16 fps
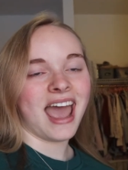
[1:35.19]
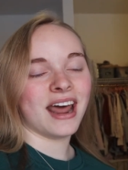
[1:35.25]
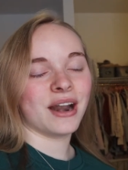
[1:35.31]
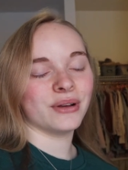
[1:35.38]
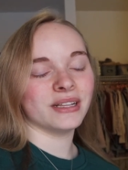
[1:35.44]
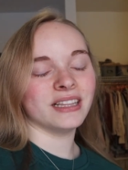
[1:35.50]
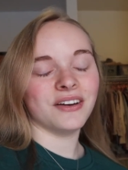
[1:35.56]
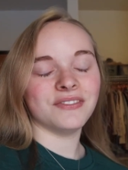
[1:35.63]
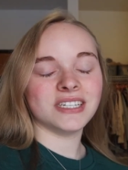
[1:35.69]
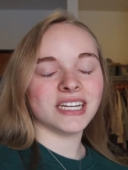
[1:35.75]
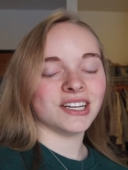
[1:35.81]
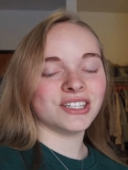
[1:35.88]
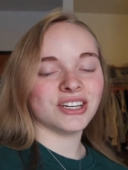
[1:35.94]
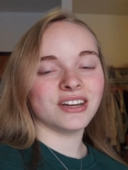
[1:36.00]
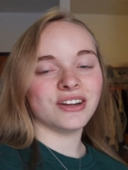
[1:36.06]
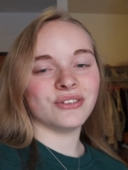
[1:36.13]
And I would love to
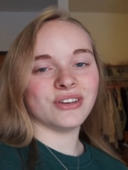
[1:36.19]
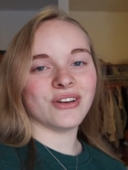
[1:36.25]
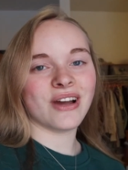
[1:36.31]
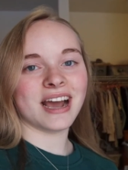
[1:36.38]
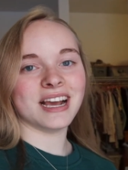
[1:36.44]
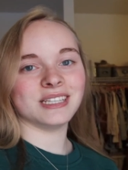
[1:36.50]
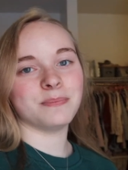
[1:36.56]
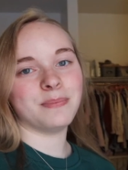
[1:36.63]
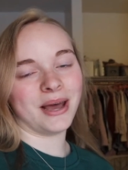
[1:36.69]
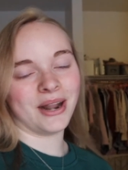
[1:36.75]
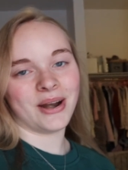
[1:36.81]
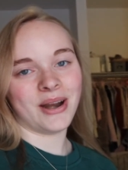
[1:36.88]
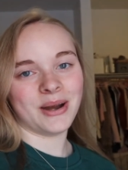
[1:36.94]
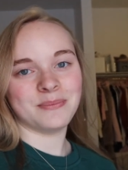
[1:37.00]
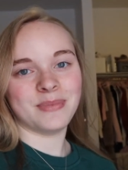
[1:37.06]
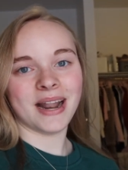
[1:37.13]
get to know you guys
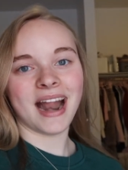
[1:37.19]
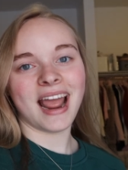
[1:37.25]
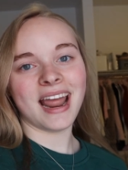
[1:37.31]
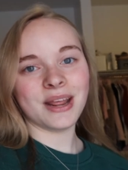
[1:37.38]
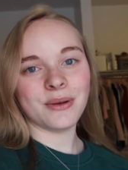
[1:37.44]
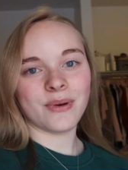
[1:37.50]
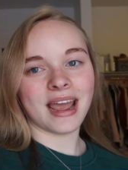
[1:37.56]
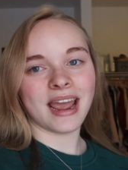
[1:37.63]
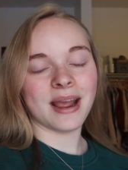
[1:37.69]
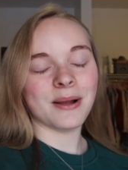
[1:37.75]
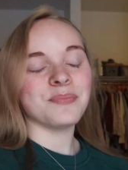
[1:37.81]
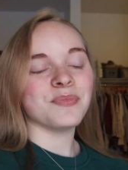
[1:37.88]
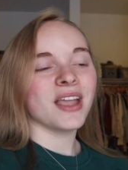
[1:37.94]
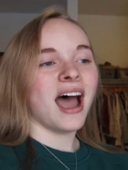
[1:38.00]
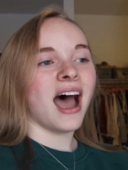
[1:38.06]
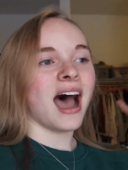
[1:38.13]
better. But anyway,
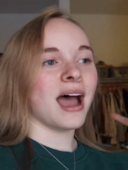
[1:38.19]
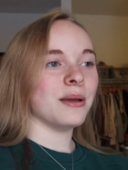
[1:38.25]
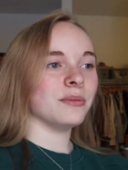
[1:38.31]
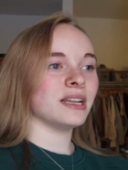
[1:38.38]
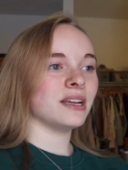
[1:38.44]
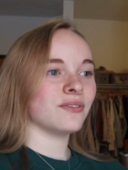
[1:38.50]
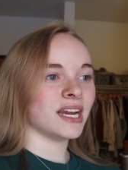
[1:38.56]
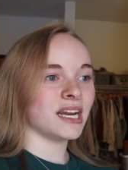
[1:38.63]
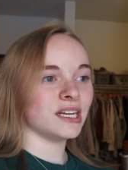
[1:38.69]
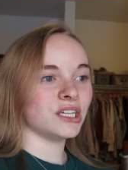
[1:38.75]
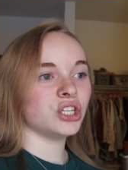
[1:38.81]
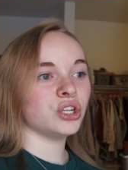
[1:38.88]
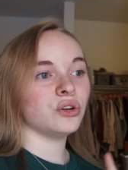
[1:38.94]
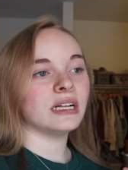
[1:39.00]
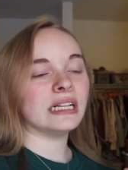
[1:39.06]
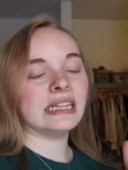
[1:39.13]
I'm getting ready
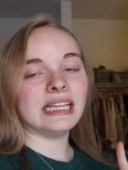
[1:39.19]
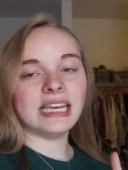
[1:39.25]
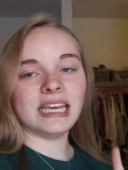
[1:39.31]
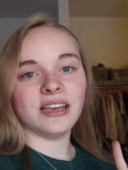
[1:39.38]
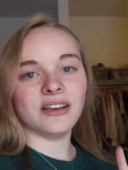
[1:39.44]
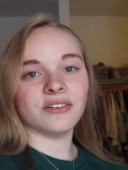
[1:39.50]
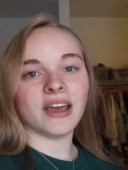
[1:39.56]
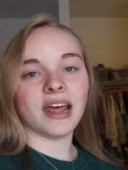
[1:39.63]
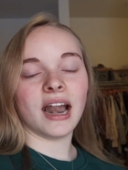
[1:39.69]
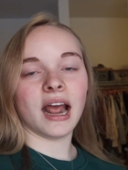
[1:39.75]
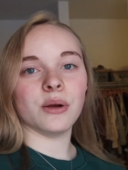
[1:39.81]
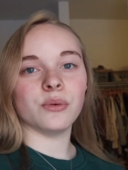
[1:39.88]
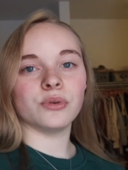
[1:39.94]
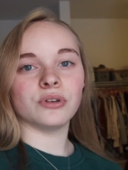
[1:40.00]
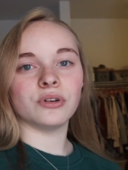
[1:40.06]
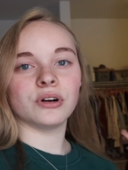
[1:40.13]
to leave and
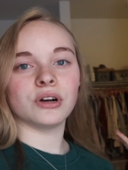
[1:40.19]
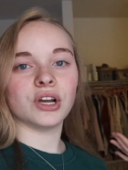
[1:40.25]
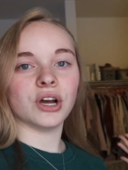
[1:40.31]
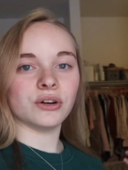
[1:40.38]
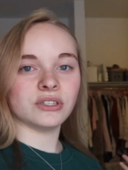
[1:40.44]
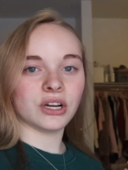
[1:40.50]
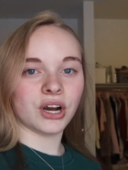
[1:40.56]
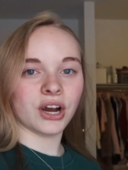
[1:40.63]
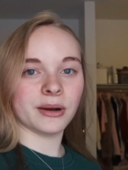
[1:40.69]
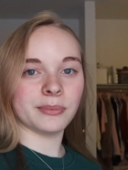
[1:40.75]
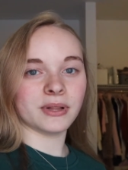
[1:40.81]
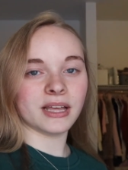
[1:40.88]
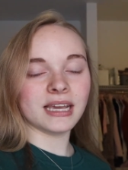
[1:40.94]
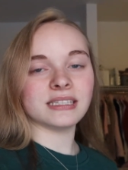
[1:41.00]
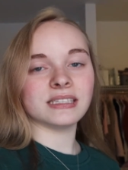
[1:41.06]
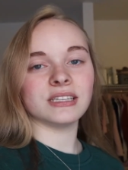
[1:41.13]
I will go to her
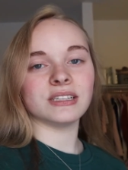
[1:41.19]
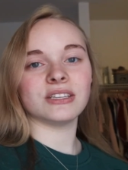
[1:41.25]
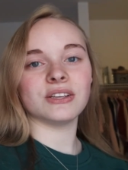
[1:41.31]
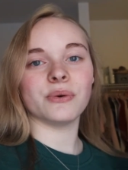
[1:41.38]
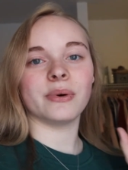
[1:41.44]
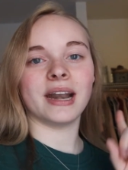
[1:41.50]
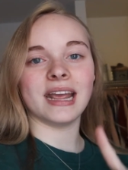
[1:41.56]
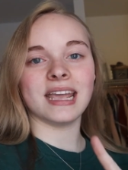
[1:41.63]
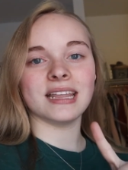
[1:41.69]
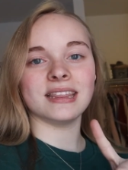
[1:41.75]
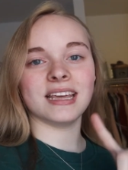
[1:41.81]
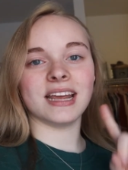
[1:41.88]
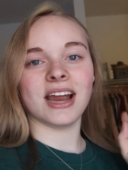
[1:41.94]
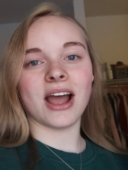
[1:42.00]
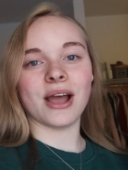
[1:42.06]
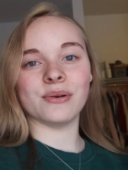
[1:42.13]
place. So when I get
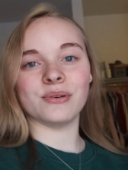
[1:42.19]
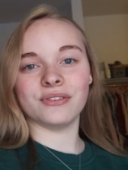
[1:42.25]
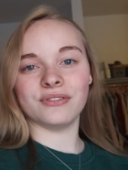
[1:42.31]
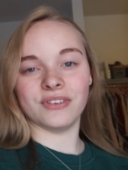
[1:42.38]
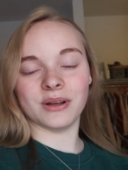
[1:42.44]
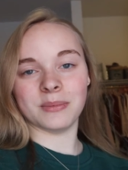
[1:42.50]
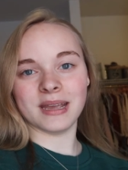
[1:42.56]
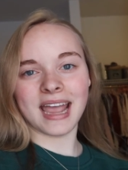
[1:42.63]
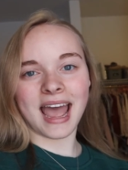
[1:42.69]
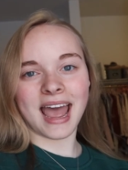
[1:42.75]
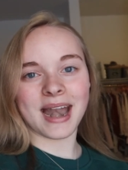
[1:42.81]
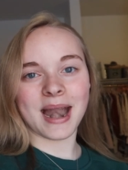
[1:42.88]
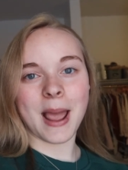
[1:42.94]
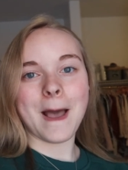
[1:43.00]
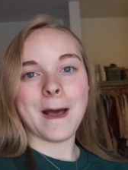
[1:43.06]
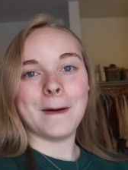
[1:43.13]
there, I will film
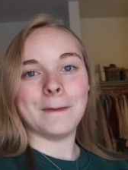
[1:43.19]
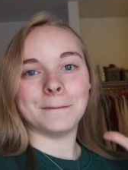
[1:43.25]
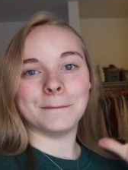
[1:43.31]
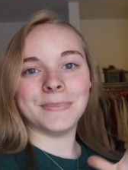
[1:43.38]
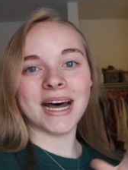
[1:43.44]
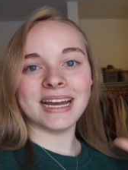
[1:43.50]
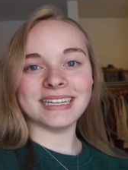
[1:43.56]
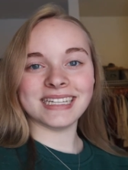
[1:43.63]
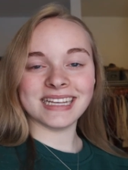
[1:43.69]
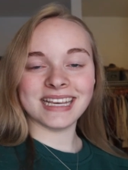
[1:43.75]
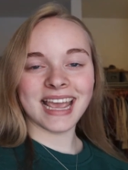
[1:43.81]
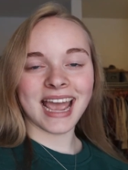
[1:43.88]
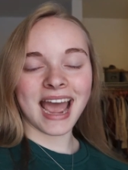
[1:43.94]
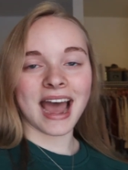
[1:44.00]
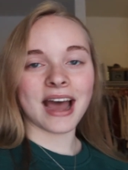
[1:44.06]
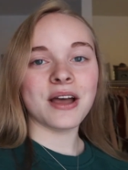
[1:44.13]
again. But
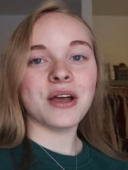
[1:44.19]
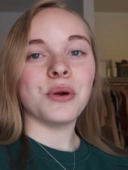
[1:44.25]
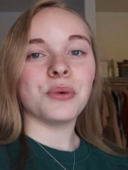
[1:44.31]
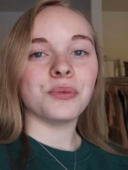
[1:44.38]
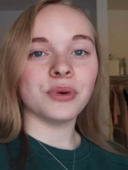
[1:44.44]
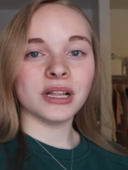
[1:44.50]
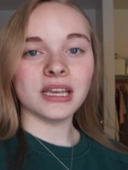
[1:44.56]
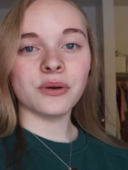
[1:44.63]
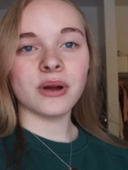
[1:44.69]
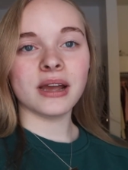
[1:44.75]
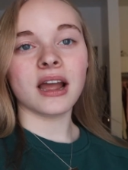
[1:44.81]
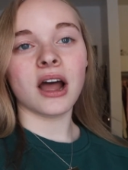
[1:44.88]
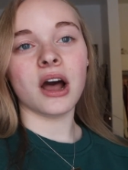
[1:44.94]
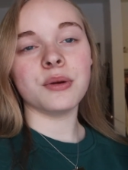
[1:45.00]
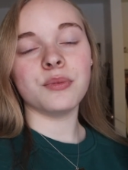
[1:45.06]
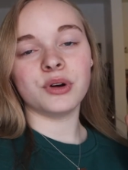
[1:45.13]
yeah, really
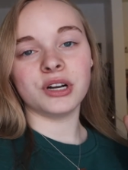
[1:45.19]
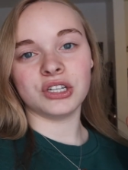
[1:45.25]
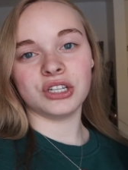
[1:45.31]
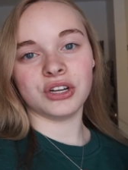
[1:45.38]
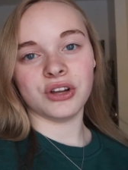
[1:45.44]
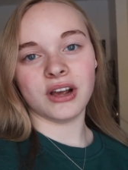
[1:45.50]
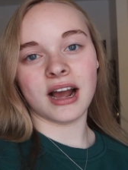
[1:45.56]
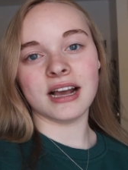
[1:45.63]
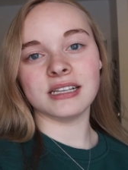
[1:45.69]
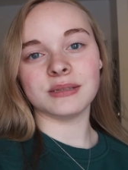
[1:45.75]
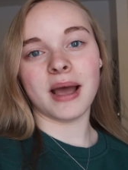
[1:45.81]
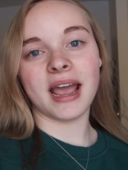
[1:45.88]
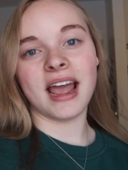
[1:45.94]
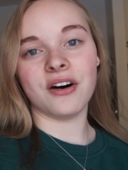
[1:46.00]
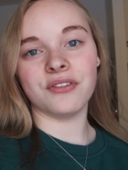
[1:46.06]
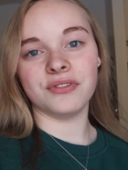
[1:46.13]
quick, I want to show you guys
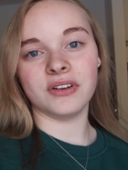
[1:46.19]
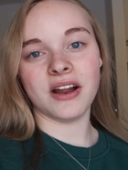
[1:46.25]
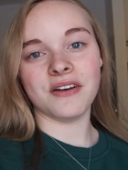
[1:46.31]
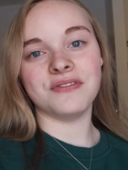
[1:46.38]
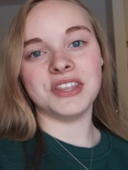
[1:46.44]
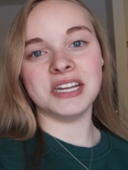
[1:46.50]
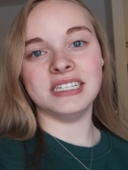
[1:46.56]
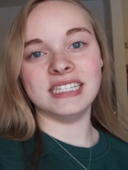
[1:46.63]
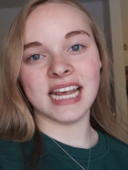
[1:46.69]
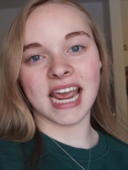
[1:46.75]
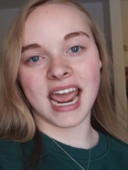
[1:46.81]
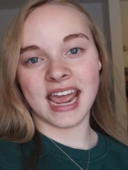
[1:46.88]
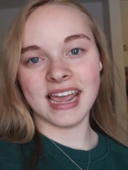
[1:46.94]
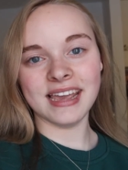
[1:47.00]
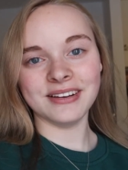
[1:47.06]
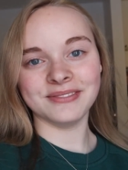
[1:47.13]
my outfit of the
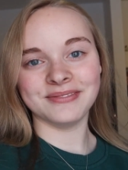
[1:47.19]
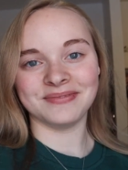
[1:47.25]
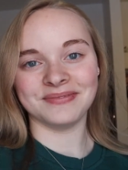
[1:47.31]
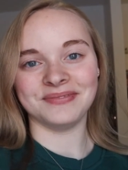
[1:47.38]
day.